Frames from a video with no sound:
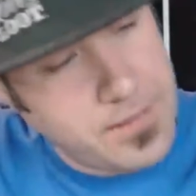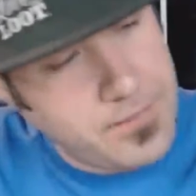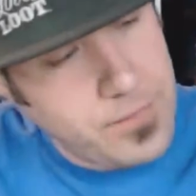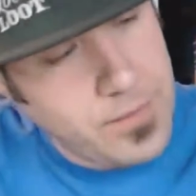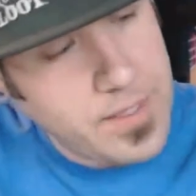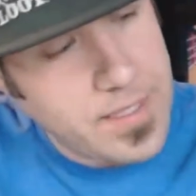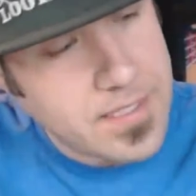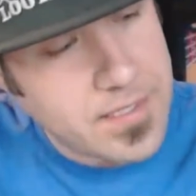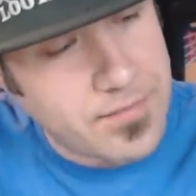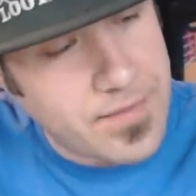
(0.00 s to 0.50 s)
If you
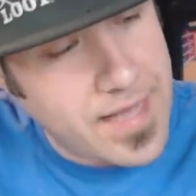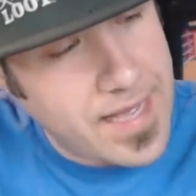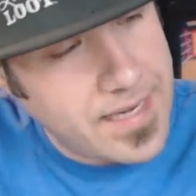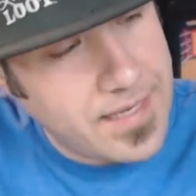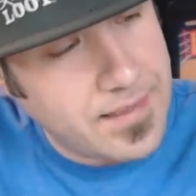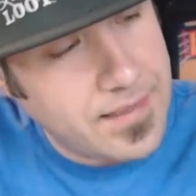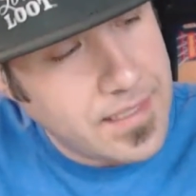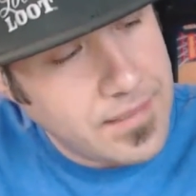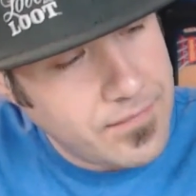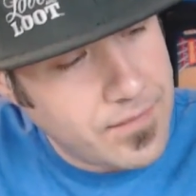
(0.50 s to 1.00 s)
guys have had
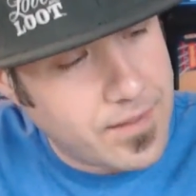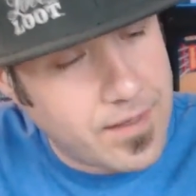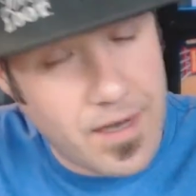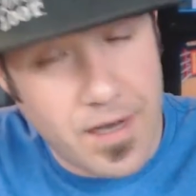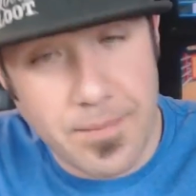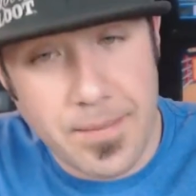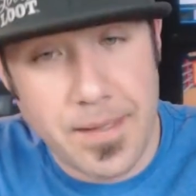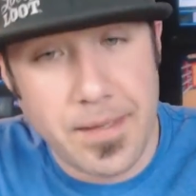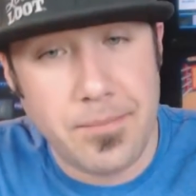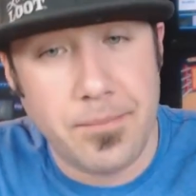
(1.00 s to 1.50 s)
it, leave a
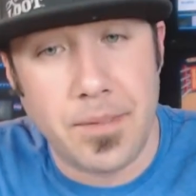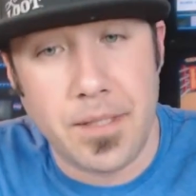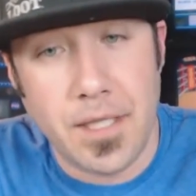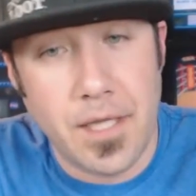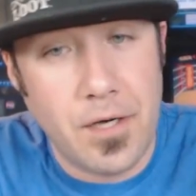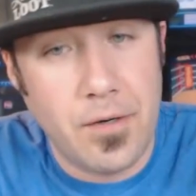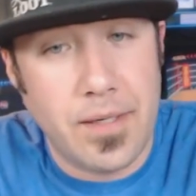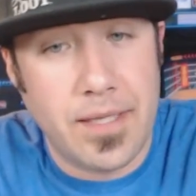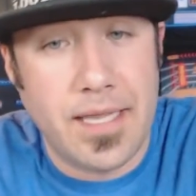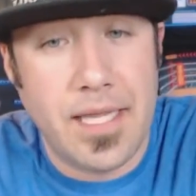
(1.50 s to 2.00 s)
comment
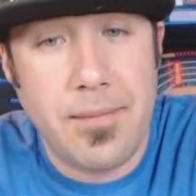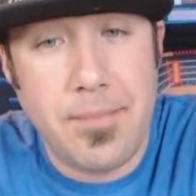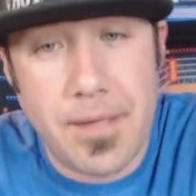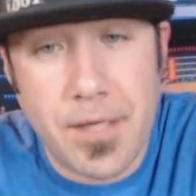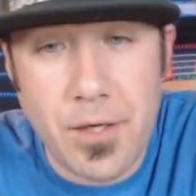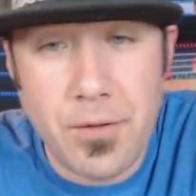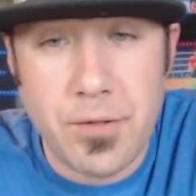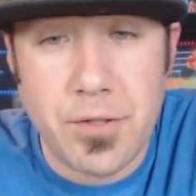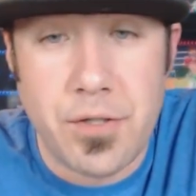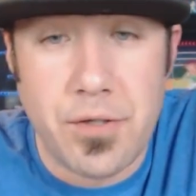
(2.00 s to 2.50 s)
below and let me
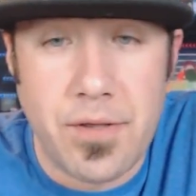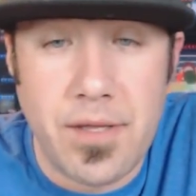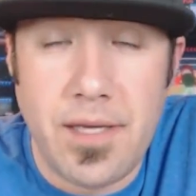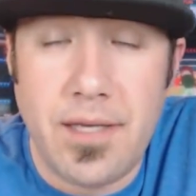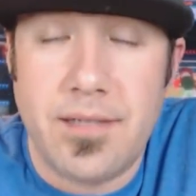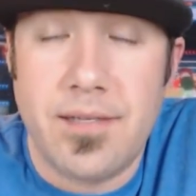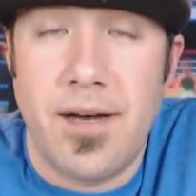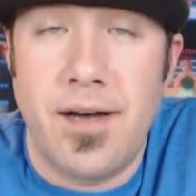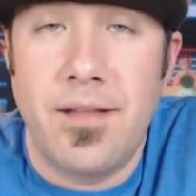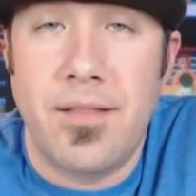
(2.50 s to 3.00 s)
know what you
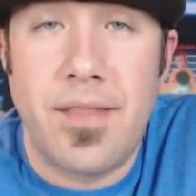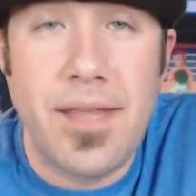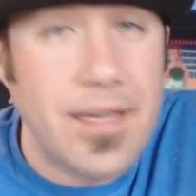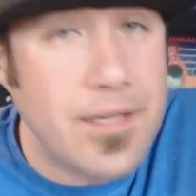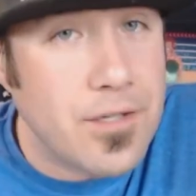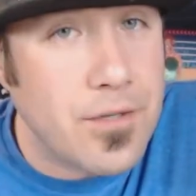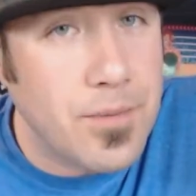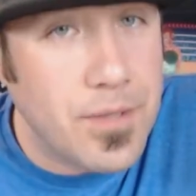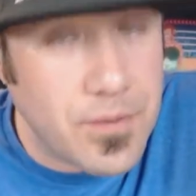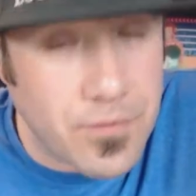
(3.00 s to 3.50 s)
think. Todd,
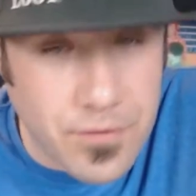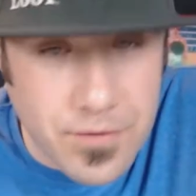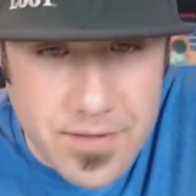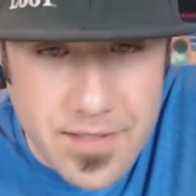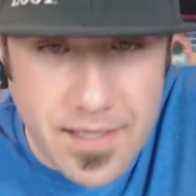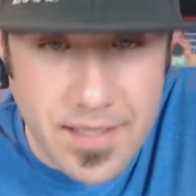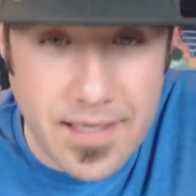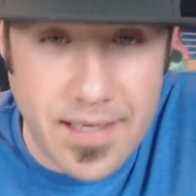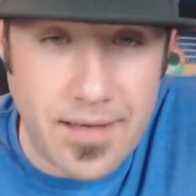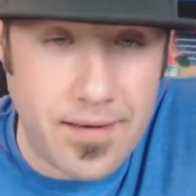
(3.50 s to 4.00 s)
thanks so much for
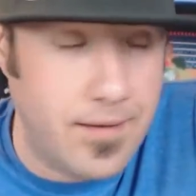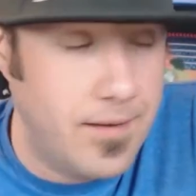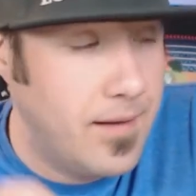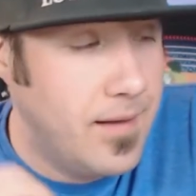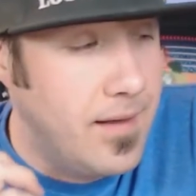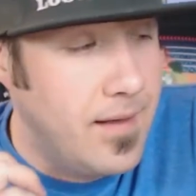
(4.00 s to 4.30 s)
sending it.